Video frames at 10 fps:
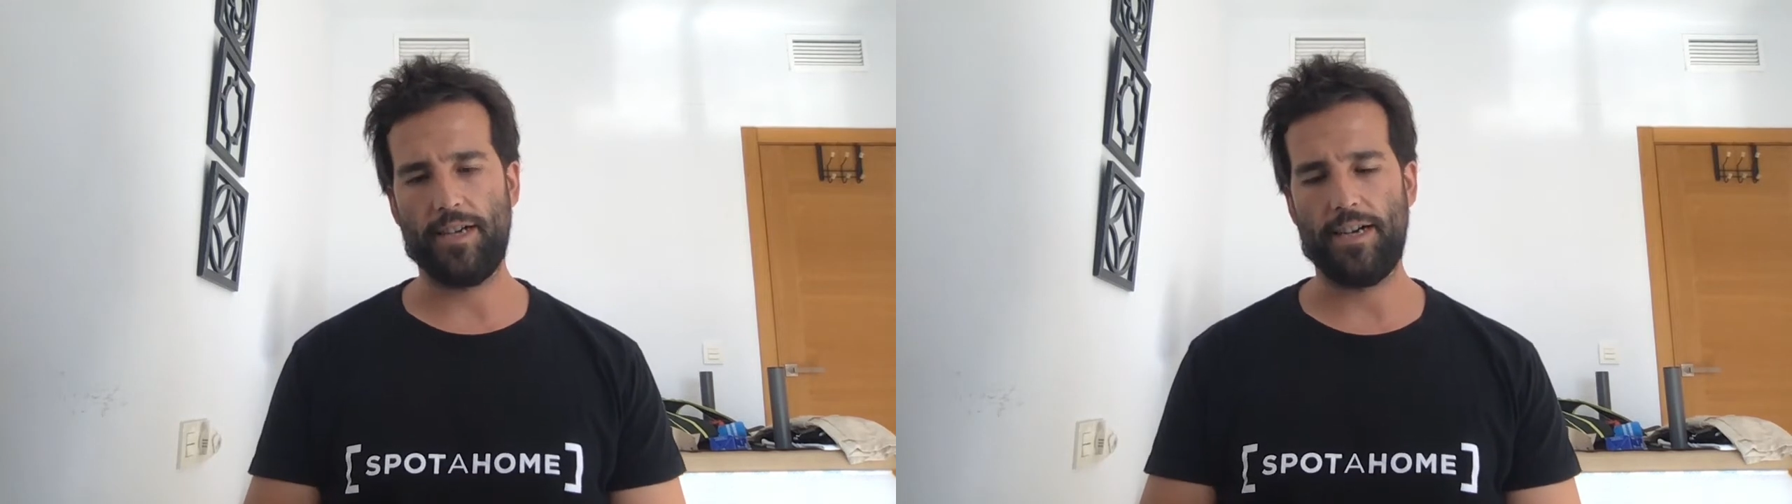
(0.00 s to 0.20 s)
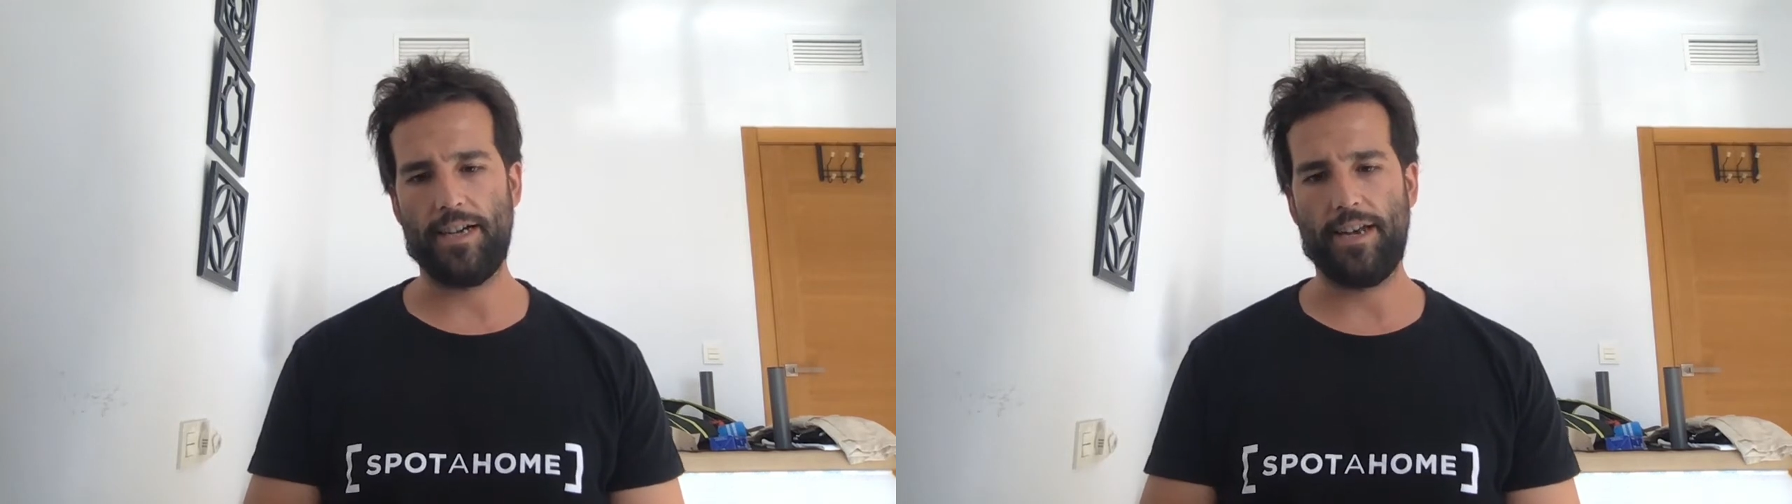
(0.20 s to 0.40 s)

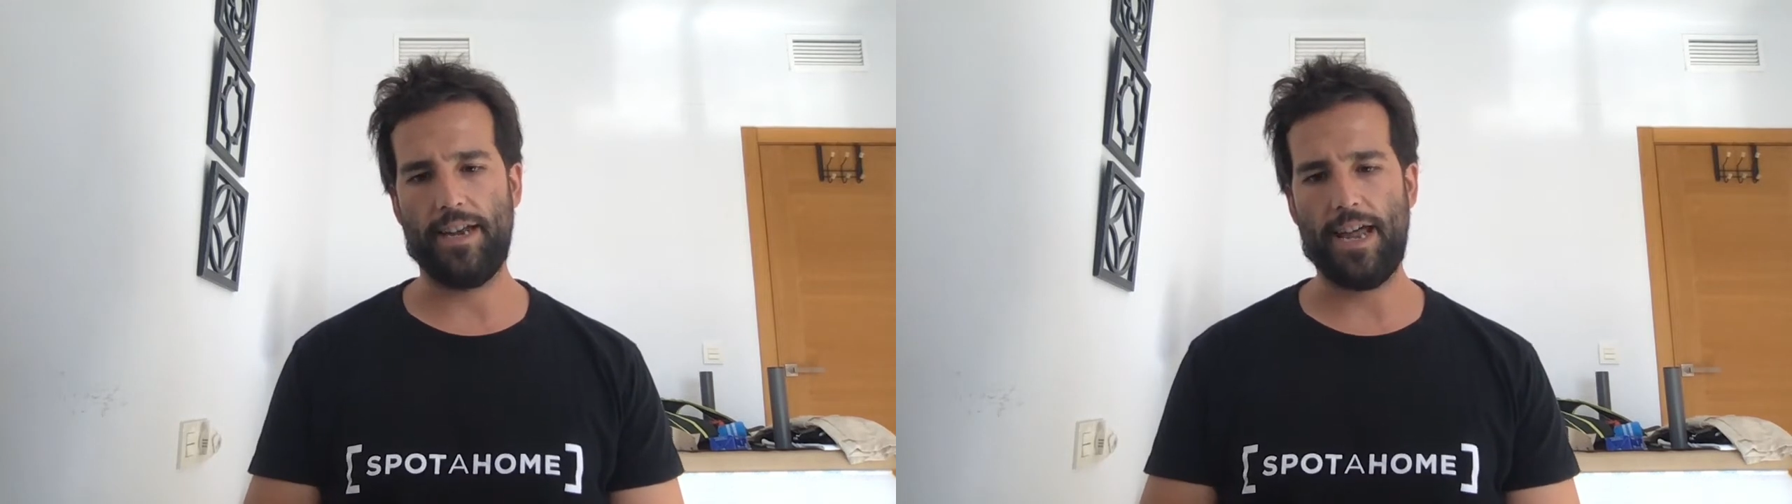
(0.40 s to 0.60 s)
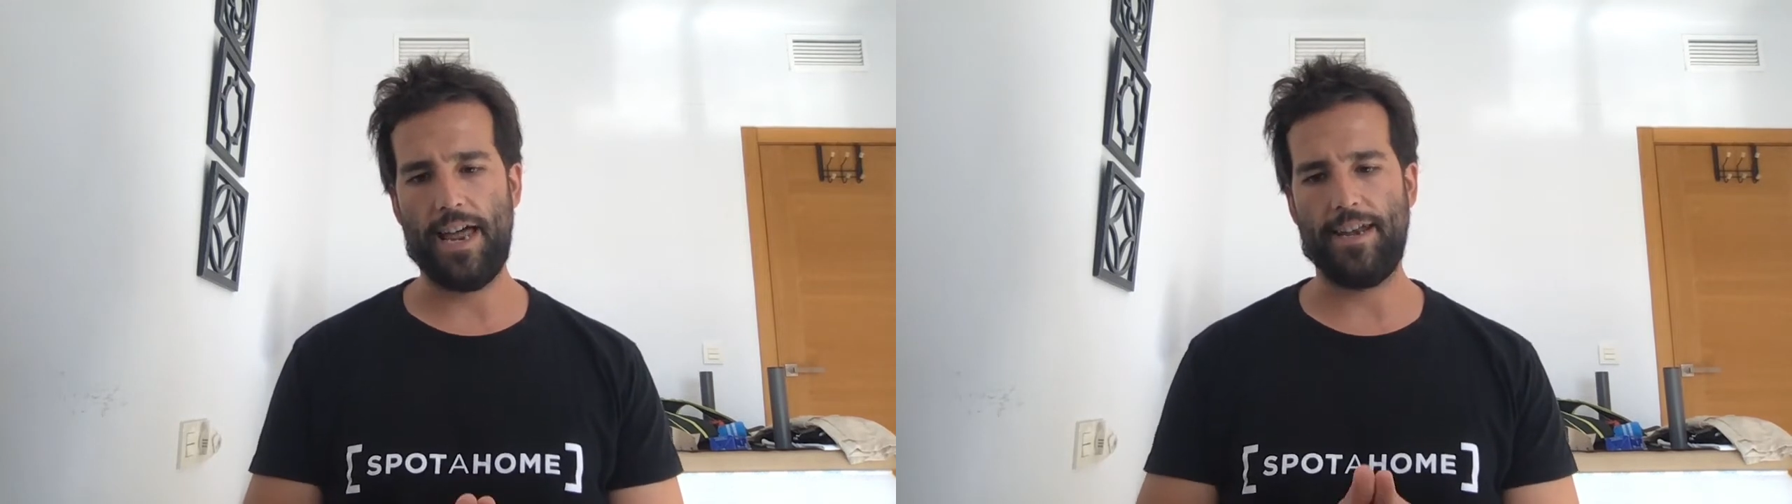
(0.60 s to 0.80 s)

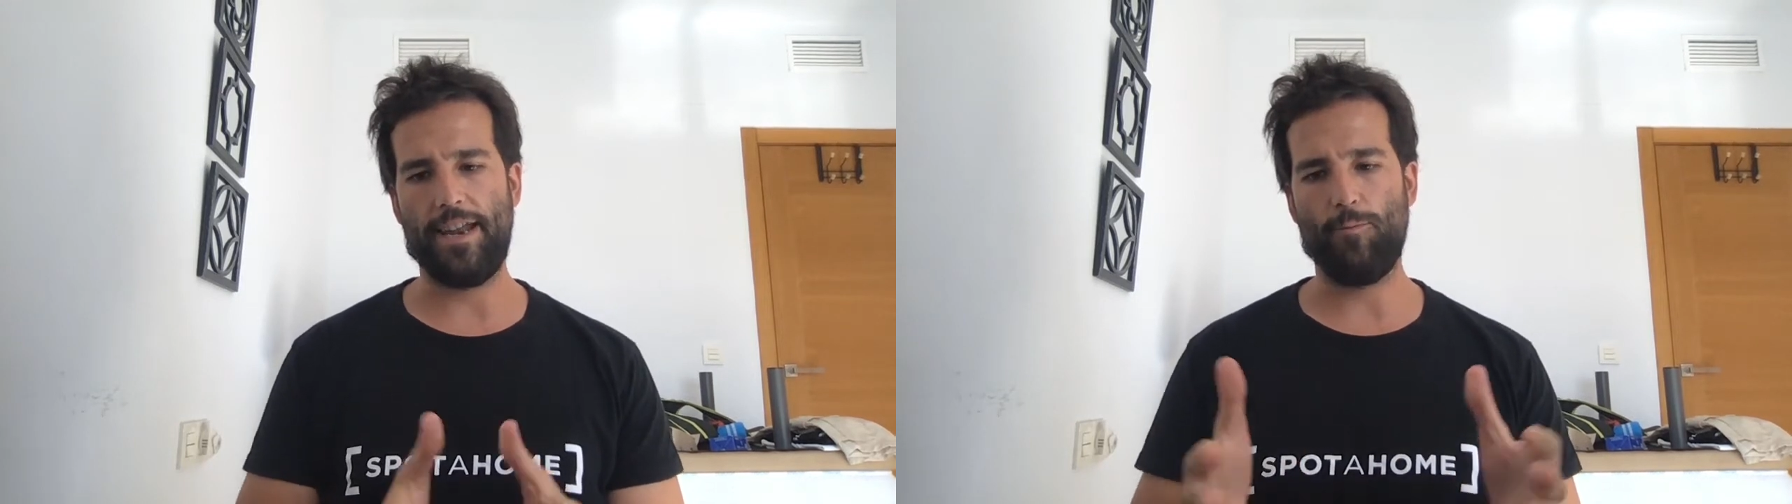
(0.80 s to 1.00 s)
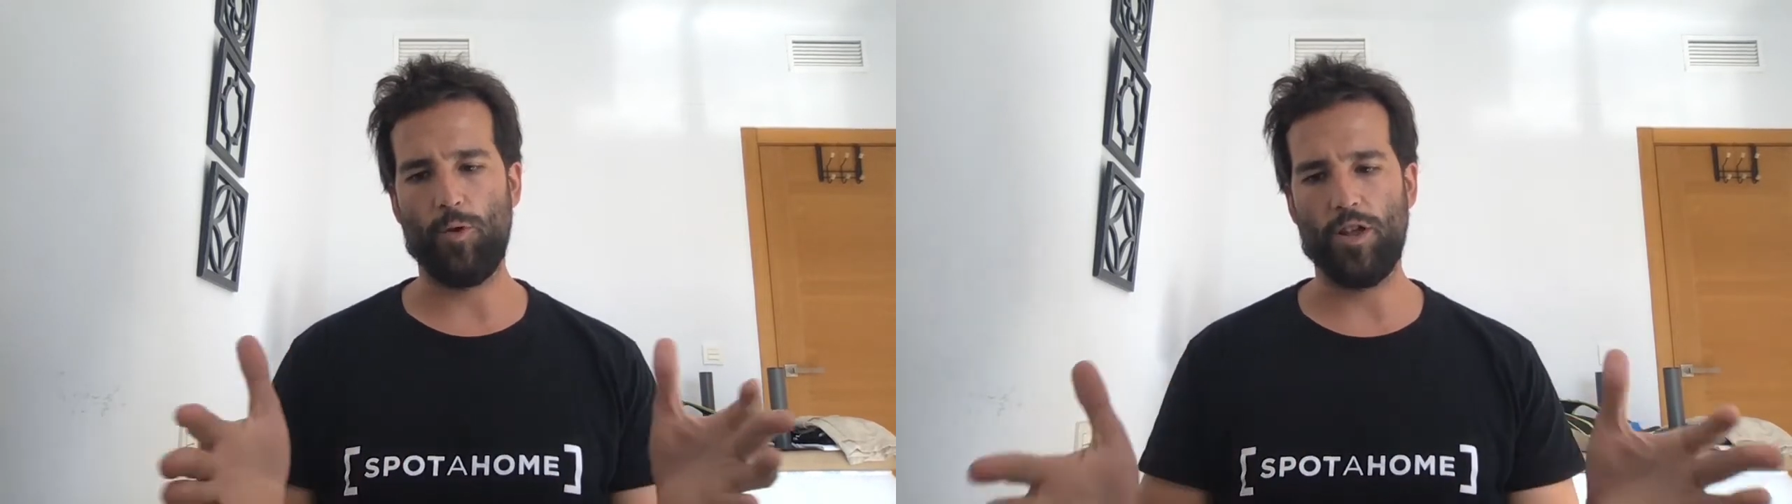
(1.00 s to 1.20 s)
and
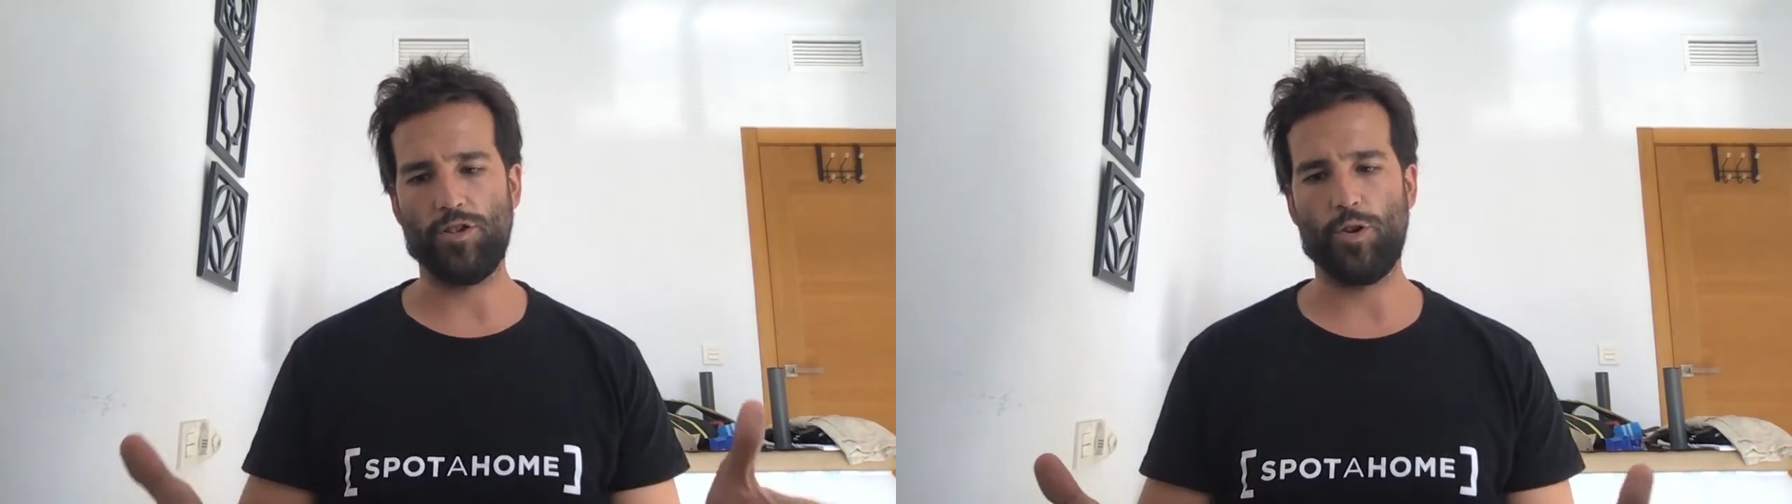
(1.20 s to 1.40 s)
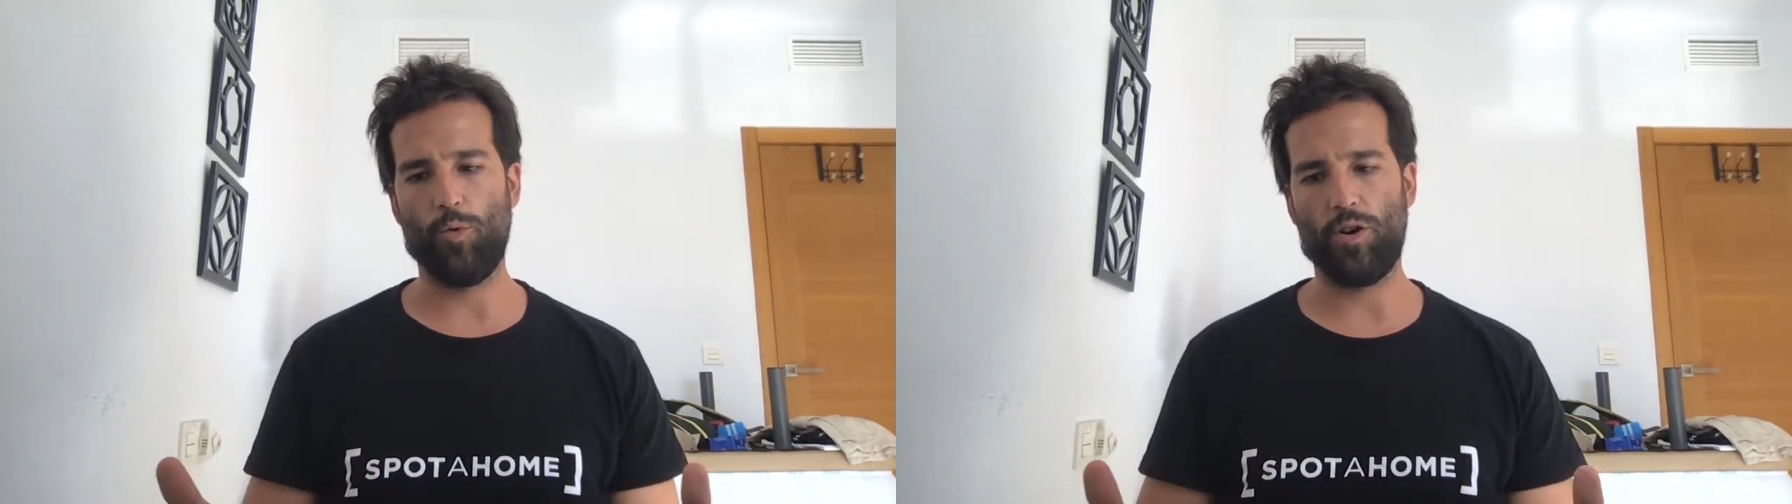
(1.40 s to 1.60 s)
then we
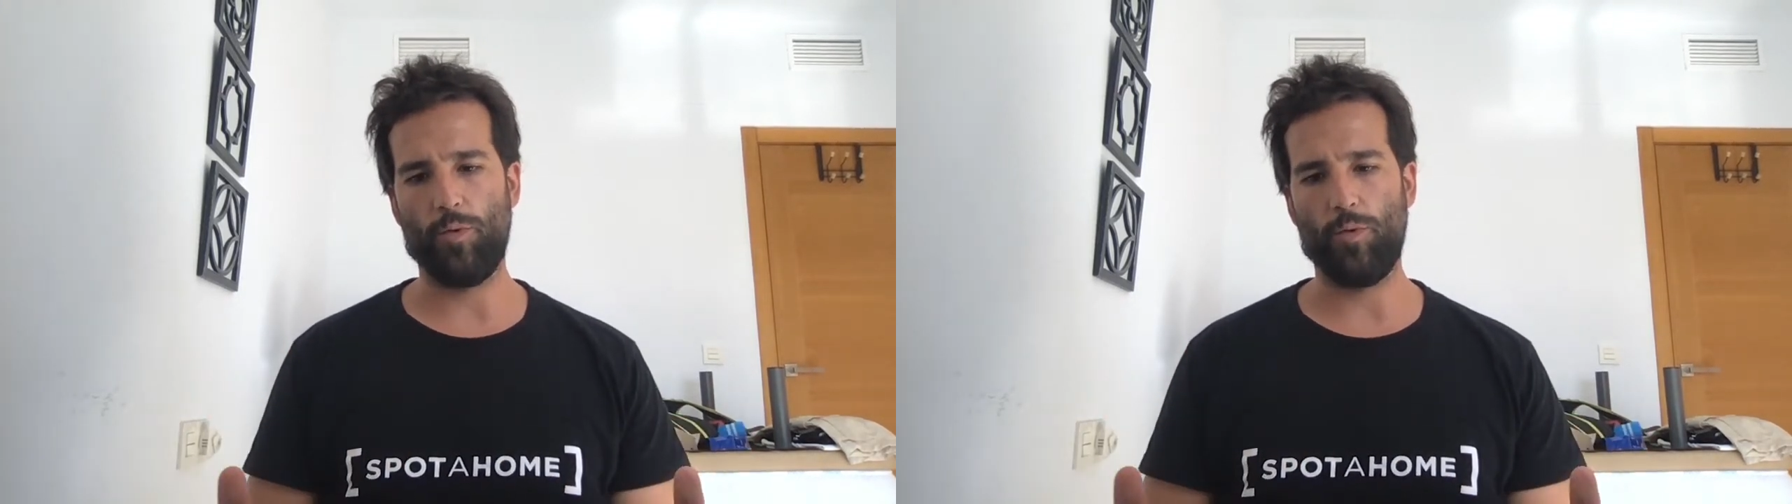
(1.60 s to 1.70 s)
also work